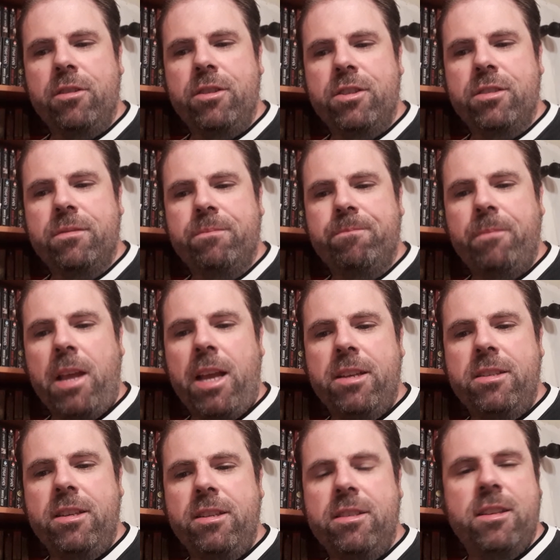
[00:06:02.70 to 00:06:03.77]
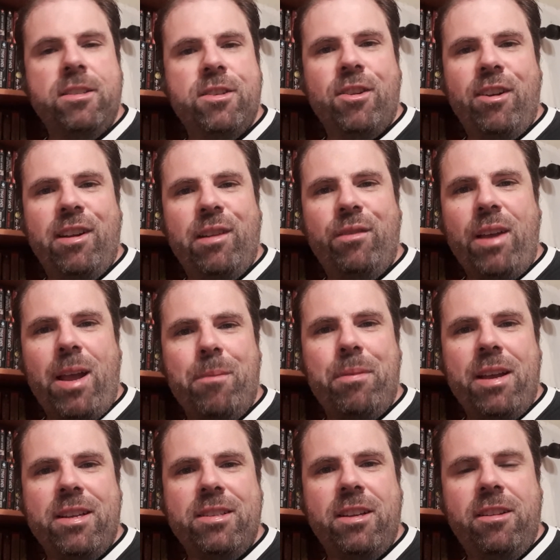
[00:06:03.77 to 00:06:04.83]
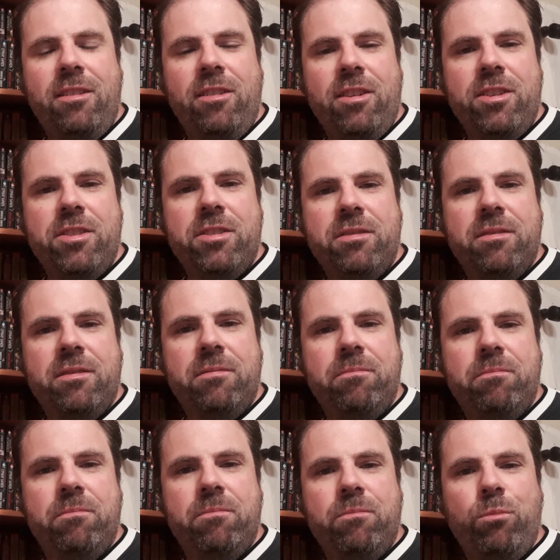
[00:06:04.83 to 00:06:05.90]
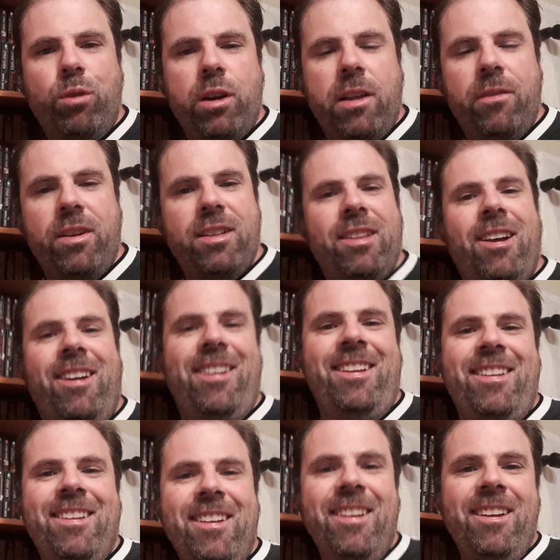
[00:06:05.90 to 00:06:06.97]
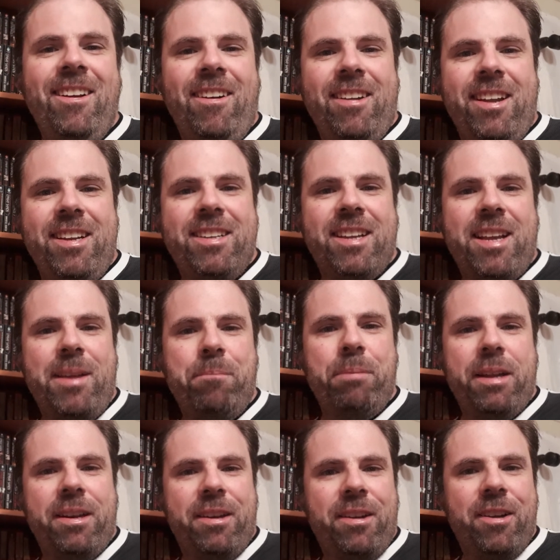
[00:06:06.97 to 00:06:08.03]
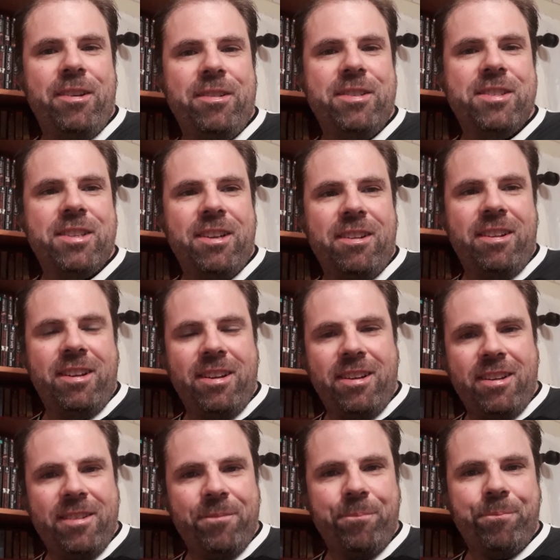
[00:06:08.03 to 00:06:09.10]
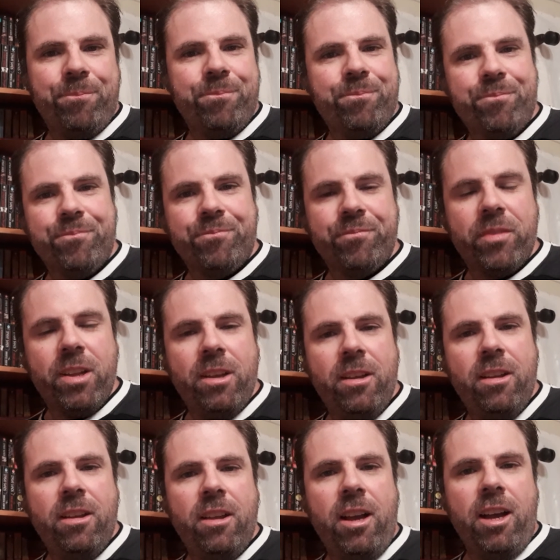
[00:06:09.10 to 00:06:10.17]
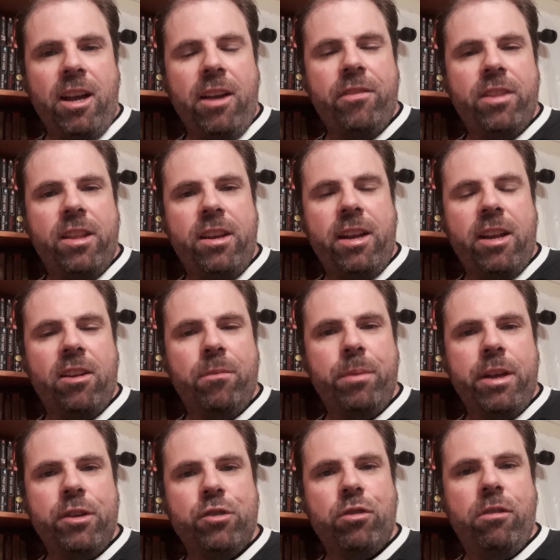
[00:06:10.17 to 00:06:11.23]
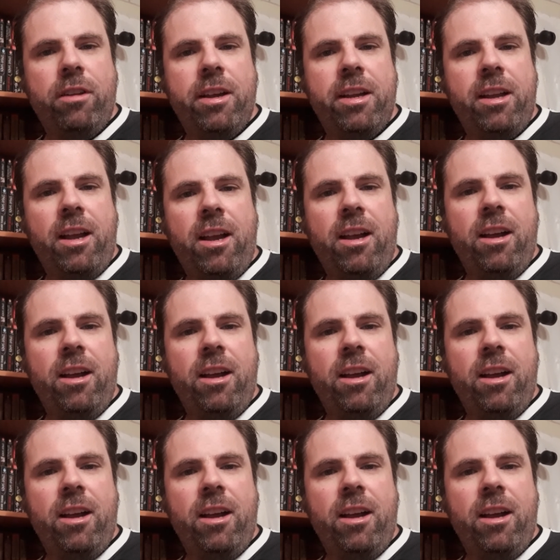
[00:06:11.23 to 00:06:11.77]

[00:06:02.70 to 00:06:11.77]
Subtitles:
because as is it's kind of haphazard and I just whatever. I need to keep better notes. So yeah. Other than that, I've been trying